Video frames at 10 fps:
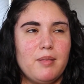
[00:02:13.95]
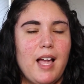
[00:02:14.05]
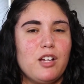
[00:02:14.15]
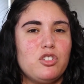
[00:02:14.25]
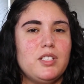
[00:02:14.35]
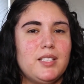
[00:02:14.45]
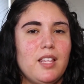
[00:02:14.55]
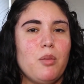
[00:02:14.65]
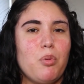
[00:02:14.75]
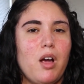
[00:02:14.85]
actually see
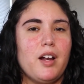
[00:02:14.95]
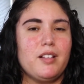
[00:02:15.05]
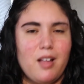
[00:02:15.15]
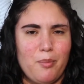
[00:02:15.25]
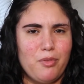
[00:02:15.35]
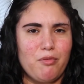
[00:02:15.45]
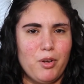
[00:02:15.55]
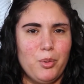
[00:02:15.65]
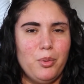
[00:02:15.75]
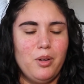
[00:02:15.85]
the product come
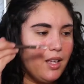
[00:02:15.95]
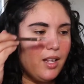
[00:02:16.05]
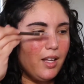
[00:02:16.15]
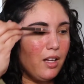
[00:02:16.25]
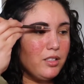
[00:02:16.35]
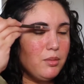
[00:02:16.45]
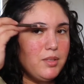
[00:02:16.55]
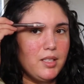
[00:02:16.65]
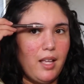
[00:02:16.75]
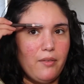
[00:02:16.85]
through. And it also
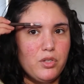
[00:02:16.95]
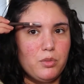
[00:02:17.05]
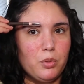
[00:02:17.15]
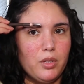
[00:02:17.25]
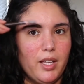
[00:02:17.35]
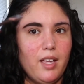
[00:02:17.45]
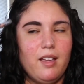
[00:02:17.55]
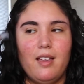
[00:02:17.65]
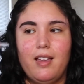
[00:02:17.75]
doesn't have a spoolie.